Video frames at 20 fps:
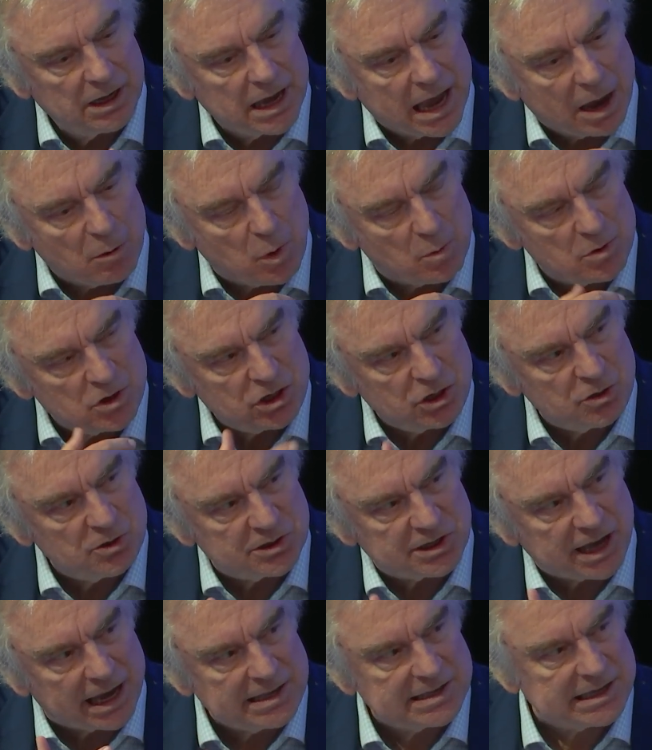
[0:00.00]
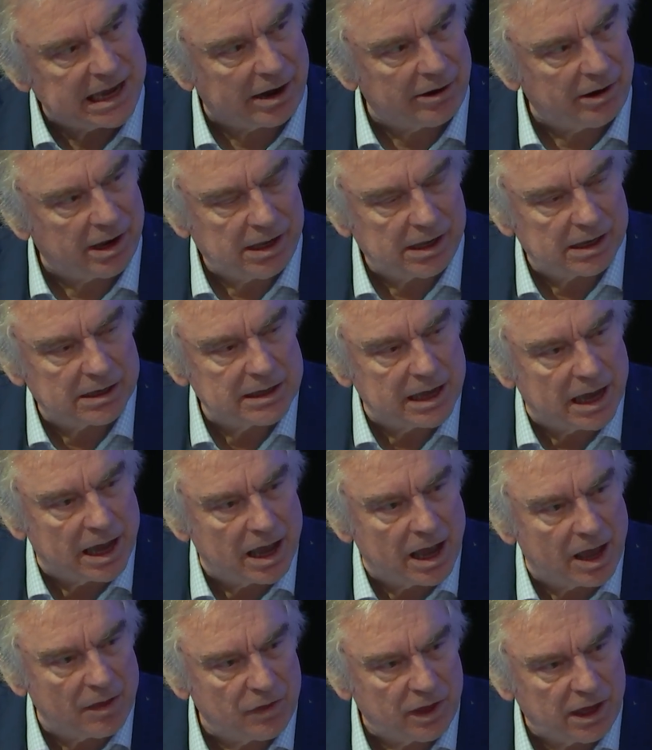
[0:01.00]
What would you say, Terry,
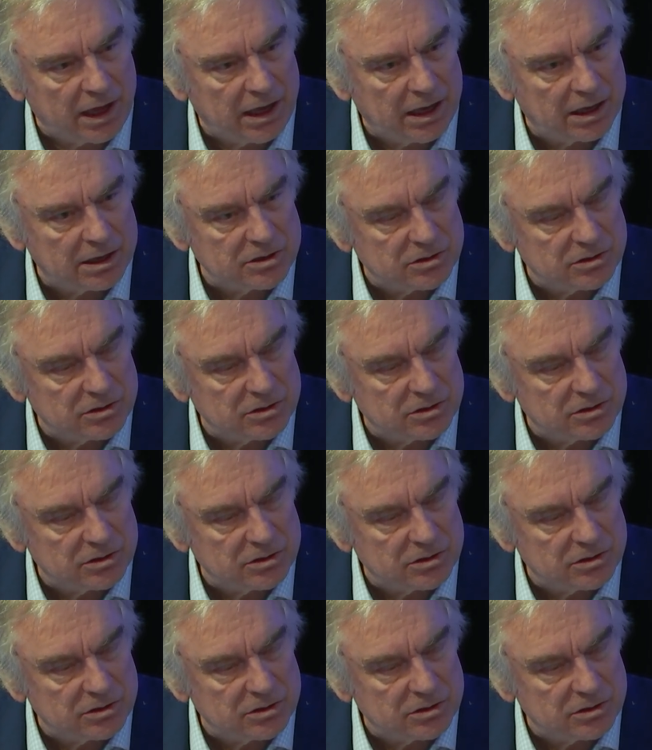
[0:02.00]
are the